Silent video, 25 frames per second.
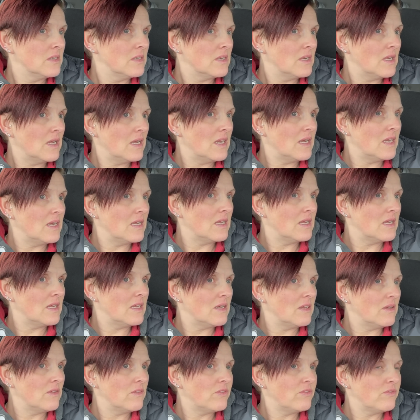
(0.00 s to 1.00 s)

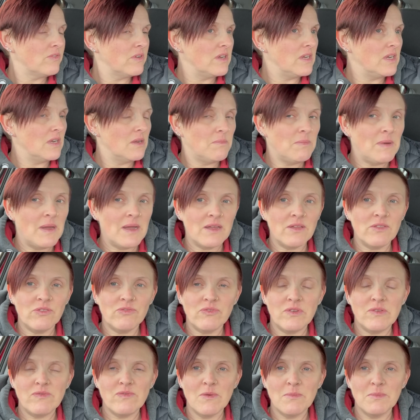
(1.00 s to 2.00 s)
A pack
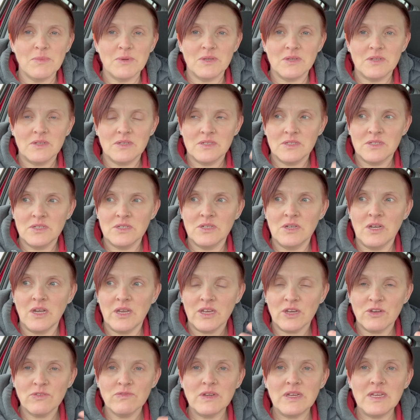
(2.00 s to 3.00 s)
of three romper,
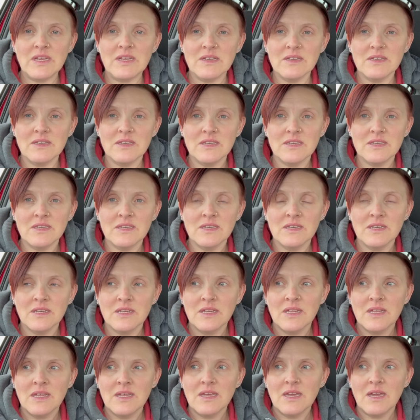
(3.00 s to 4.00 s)
like green and
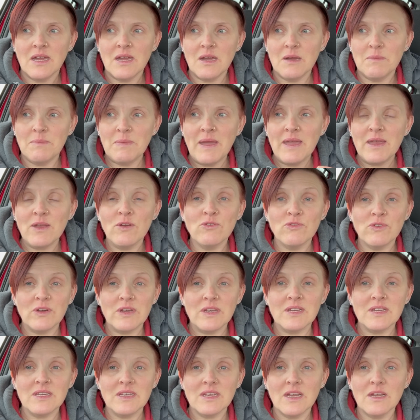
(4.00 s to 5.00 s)
pale
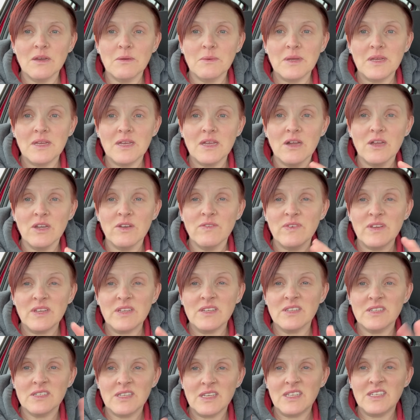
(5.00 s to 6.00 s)
green and yellowy, and kind of
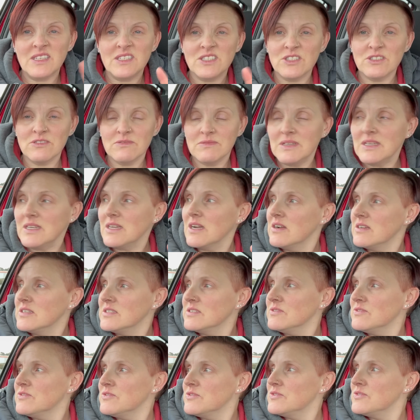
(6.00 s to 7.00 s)
Eastery kind
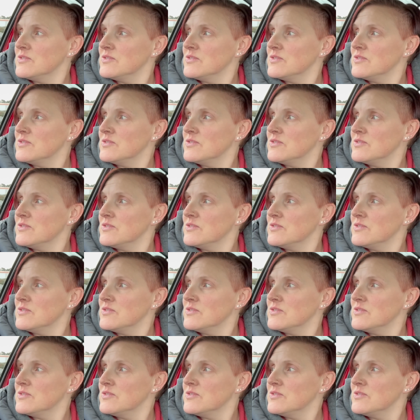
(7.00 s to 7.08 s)
of